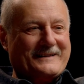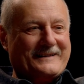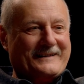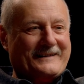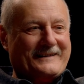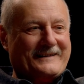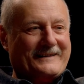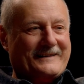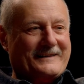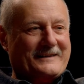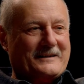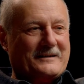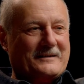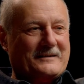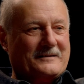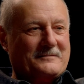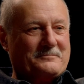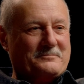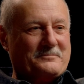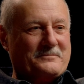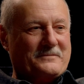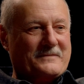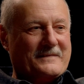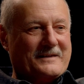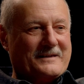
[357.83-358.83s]

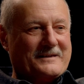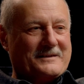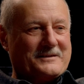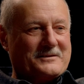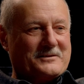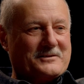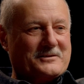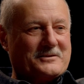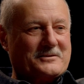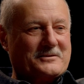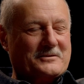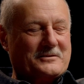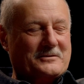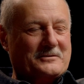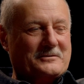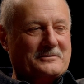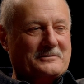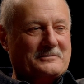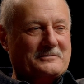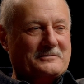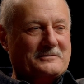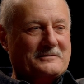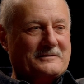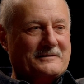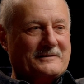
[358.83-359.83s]
Um,
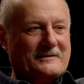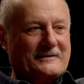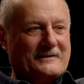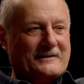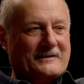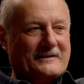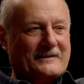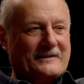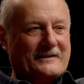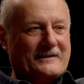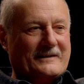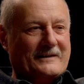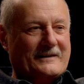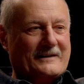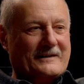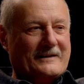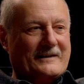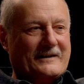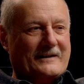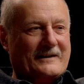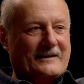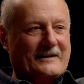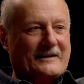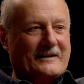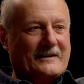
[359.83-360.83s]
to
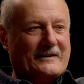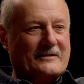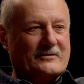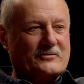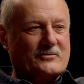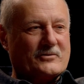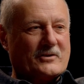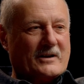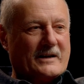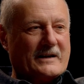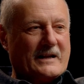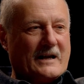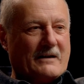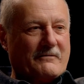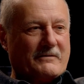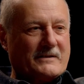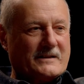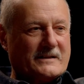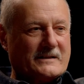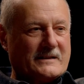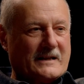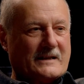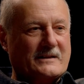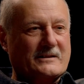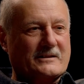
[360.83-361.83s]
uh, try and have a
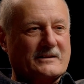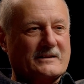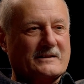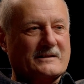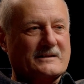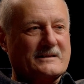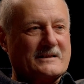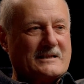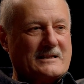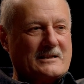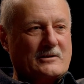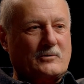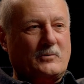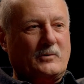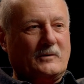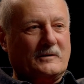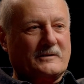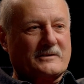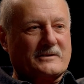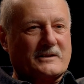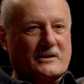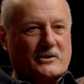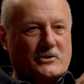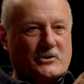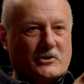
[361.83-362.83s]
sentence
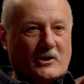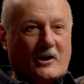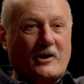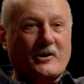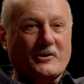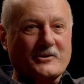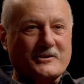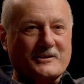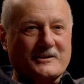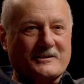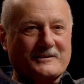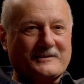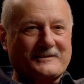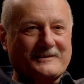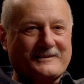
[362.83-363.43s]
equals a shot.